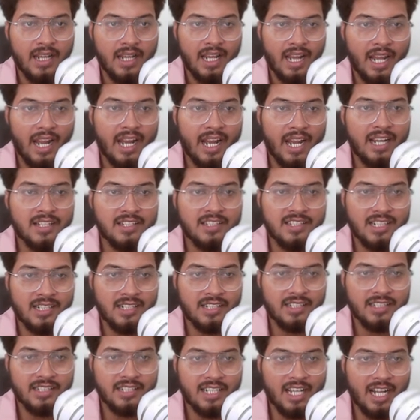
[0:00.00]
add
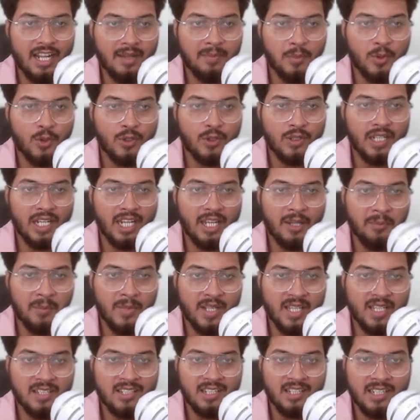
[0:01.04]
just tap on
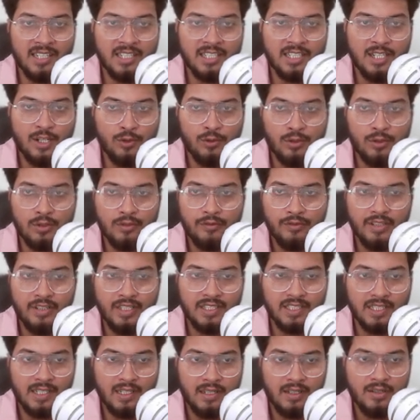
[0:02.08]
image and download
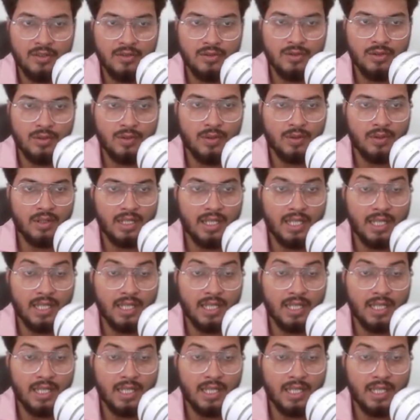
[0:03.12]
feature so